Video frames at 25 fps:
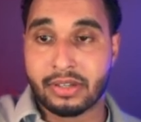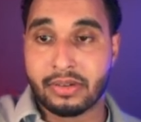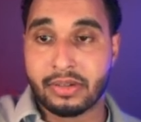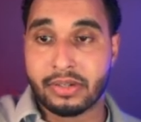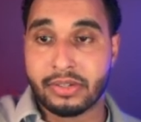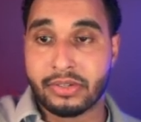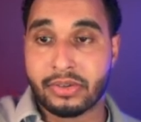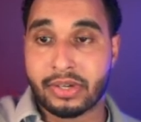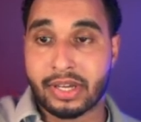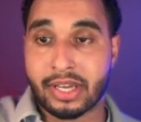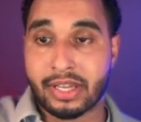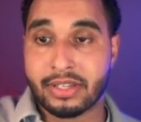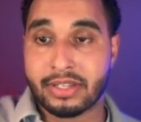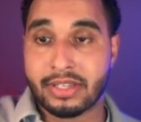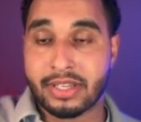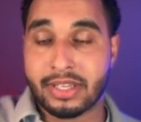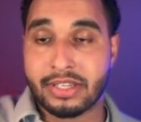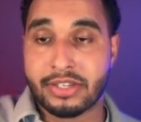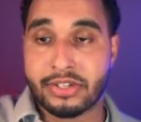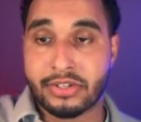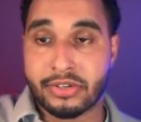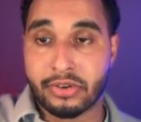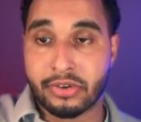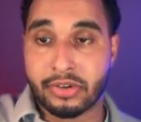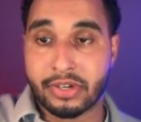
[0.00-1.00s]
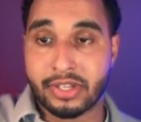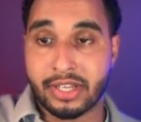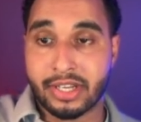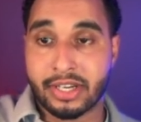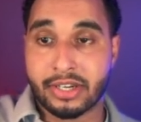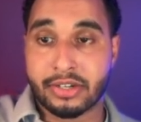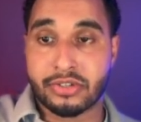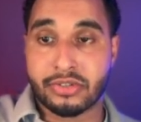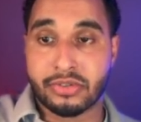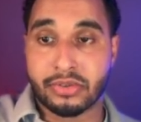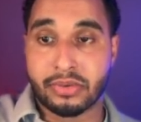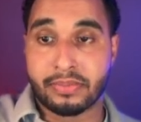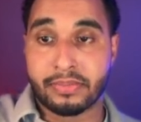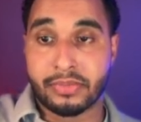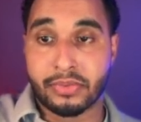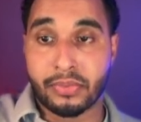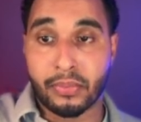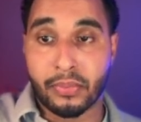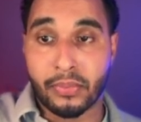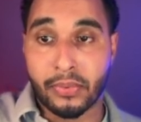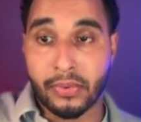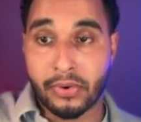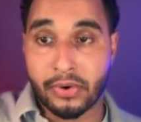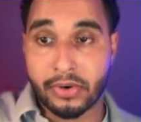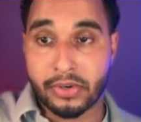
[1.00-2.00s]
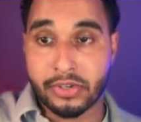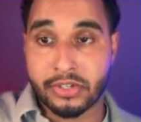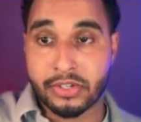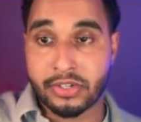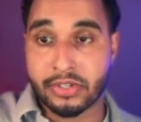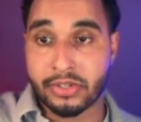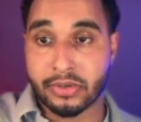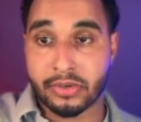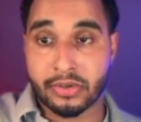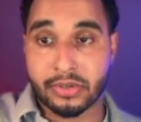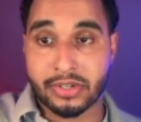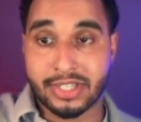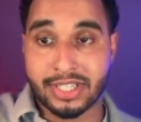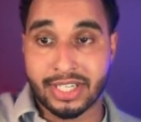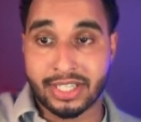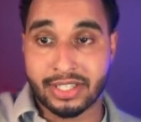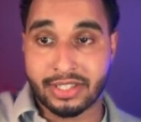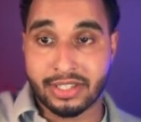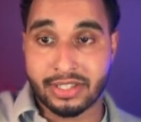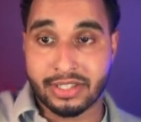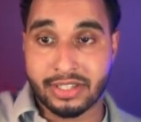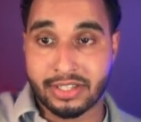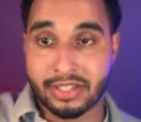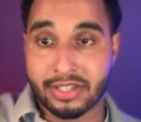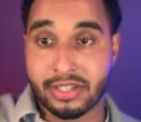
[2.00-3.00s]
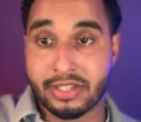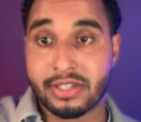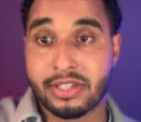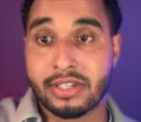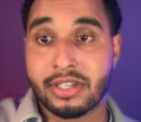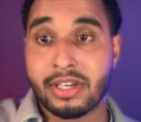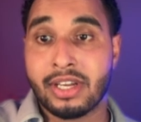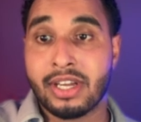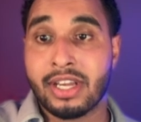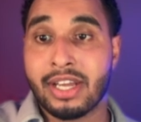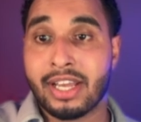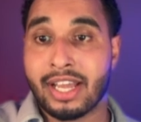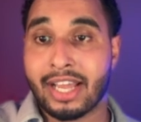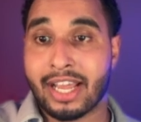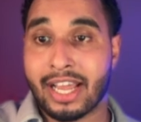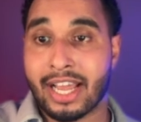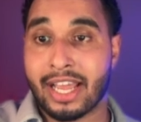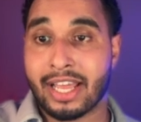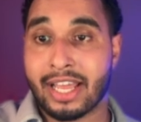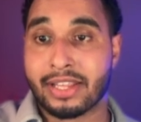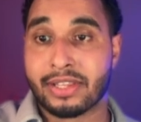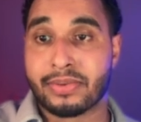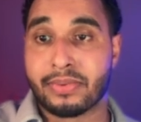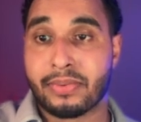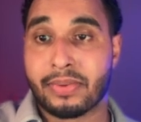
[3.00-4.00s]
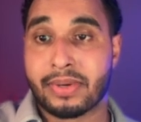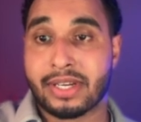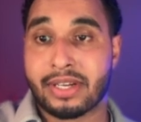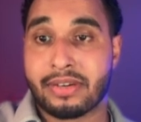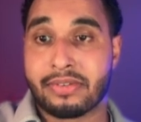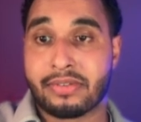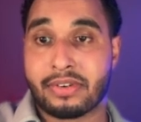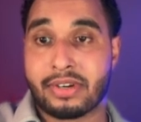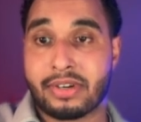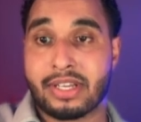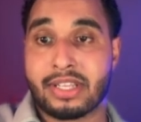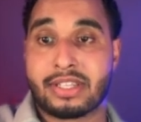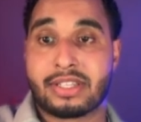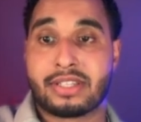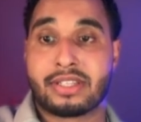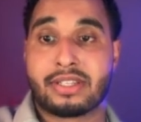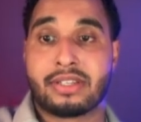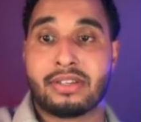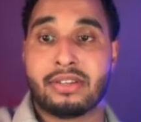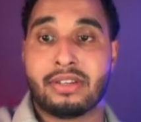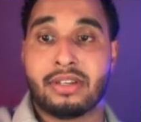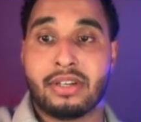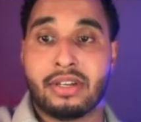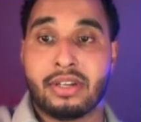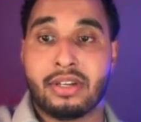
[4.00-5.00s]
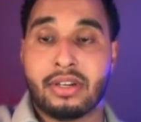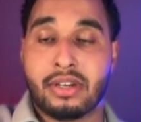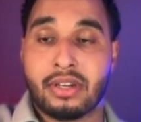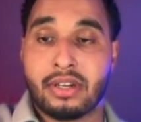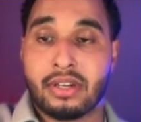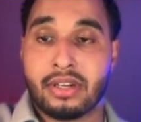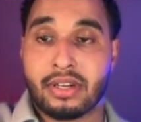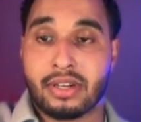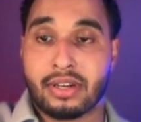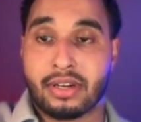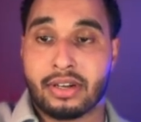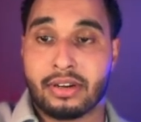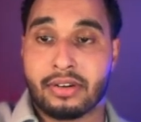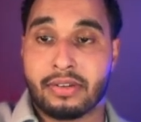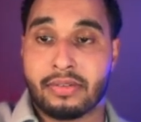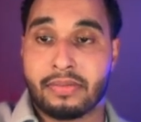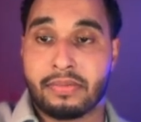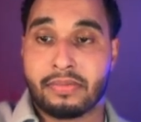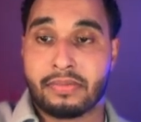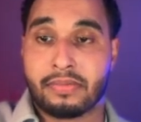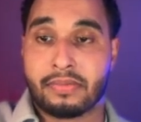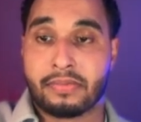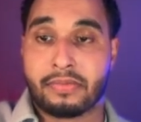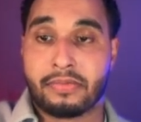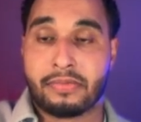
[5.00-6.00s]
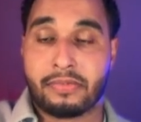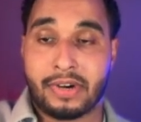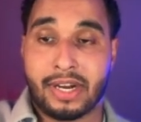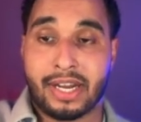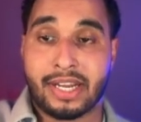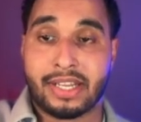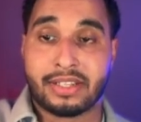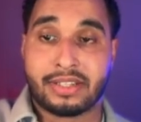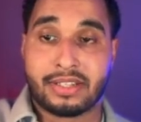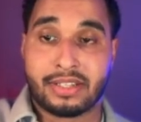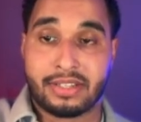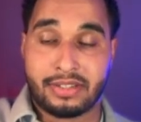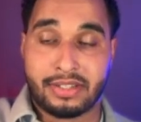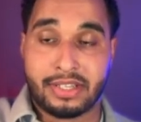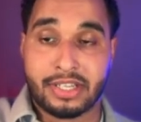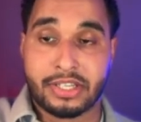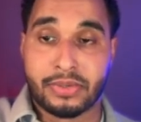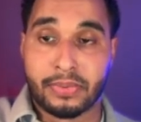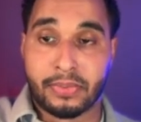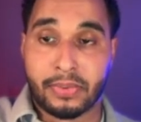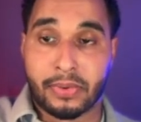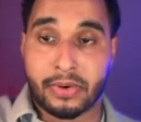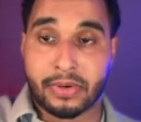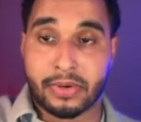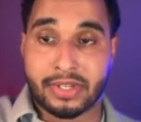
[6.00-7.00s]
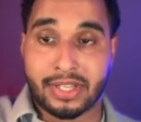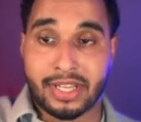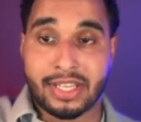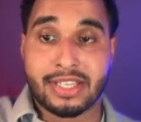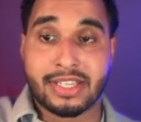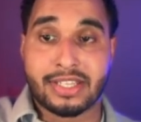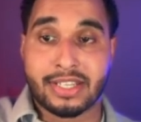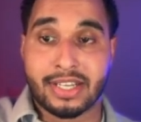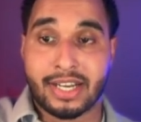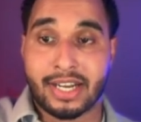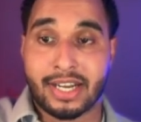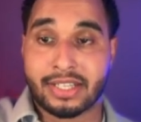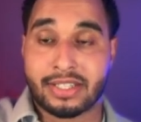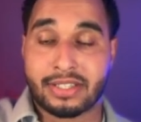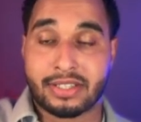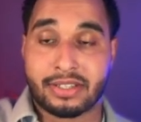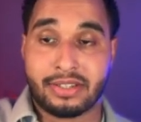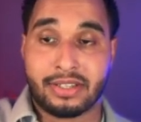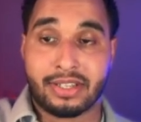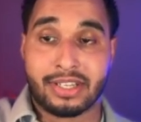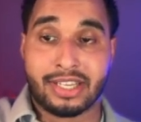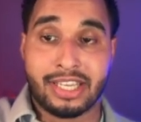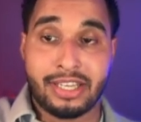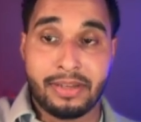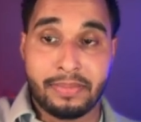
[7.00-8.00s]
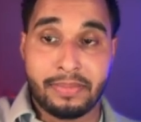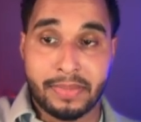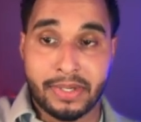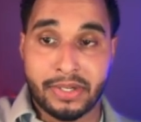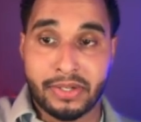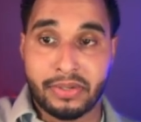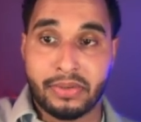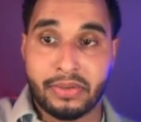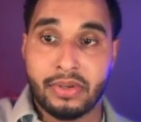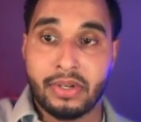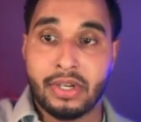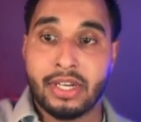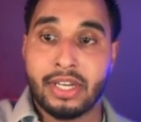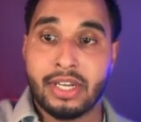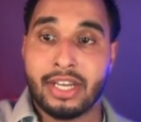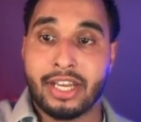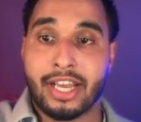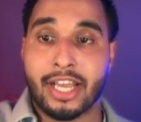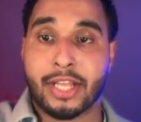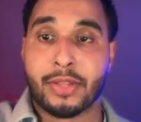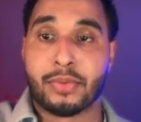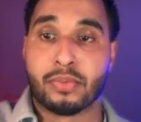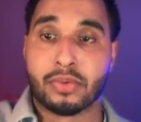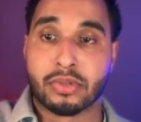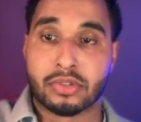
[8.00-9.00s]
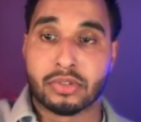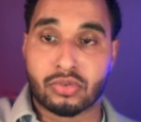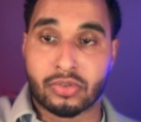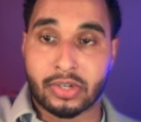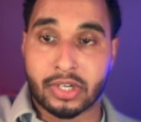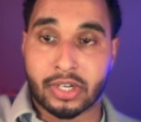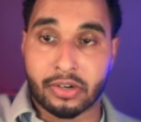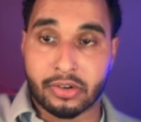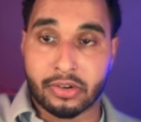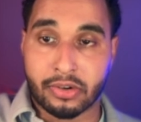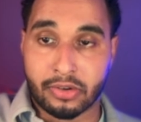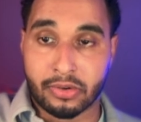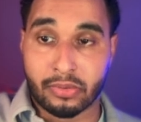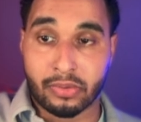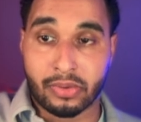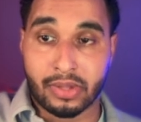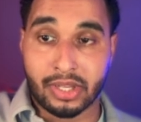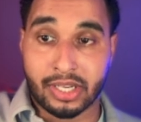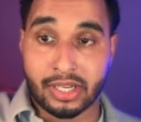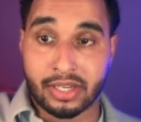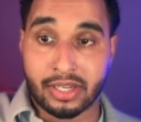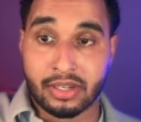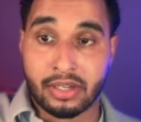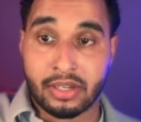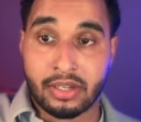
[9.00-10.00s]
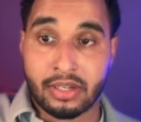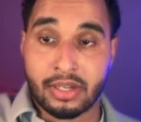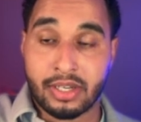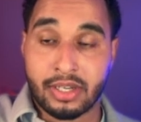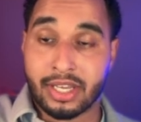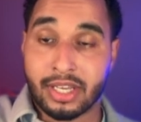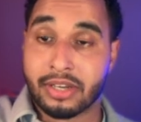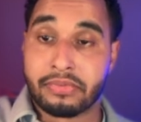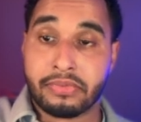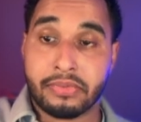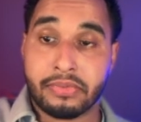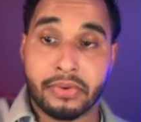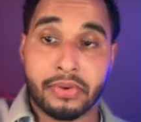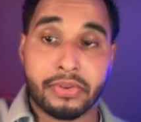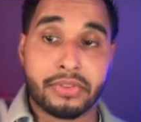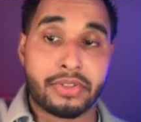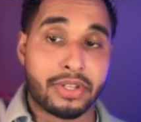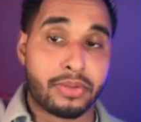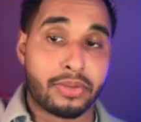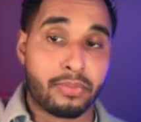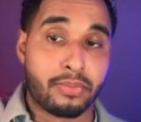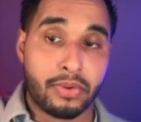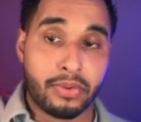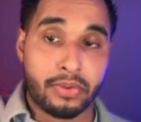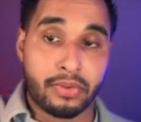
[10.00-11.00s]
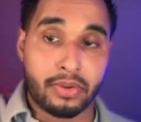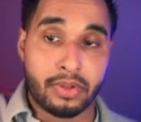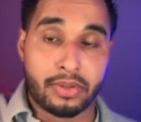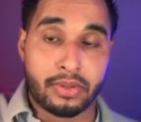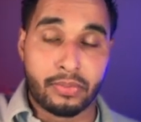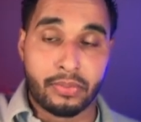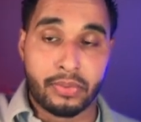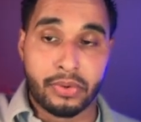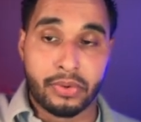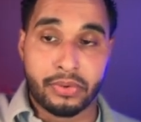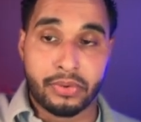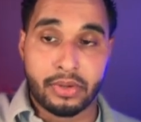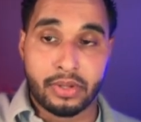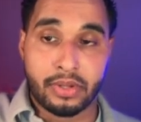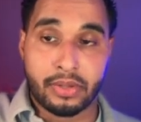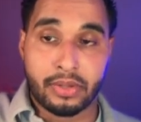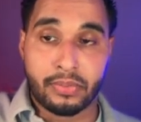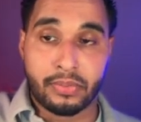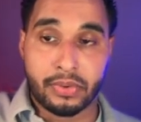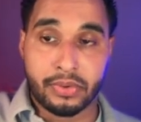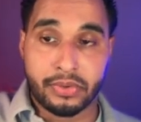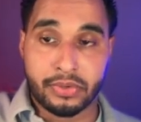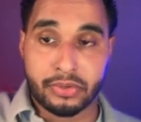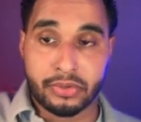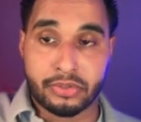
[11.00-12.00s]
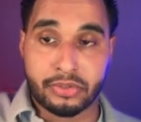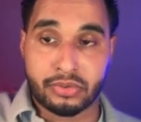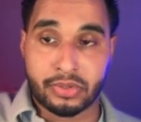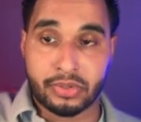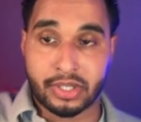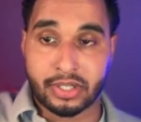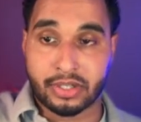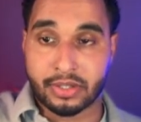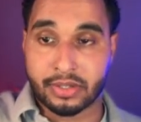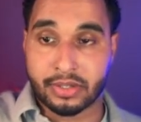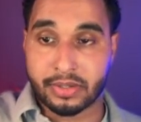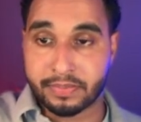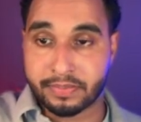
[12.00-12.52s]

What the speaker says: can insert here some words or sentences, and whenever it find this word inside the email, it will trigger only. If not, it will not trigger.